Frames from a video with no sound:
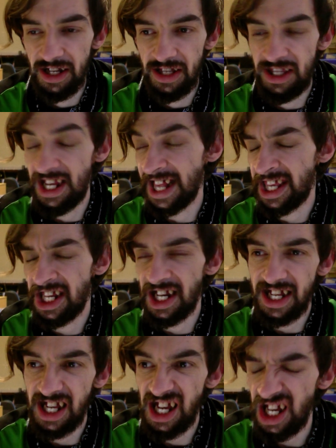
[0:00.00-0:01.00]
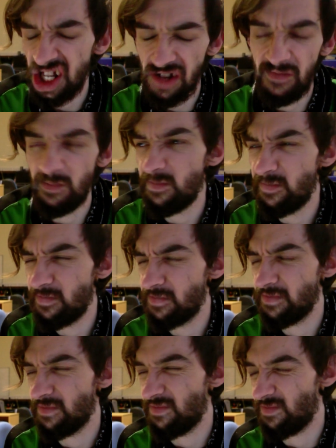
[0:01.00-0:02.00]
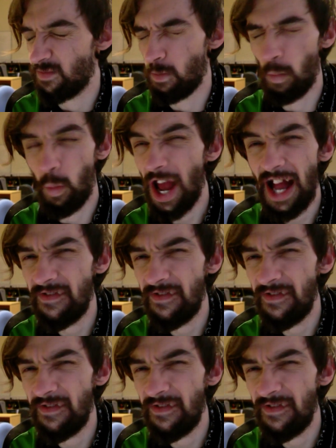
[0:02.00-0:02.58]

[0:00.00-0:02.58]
dancing geese and weird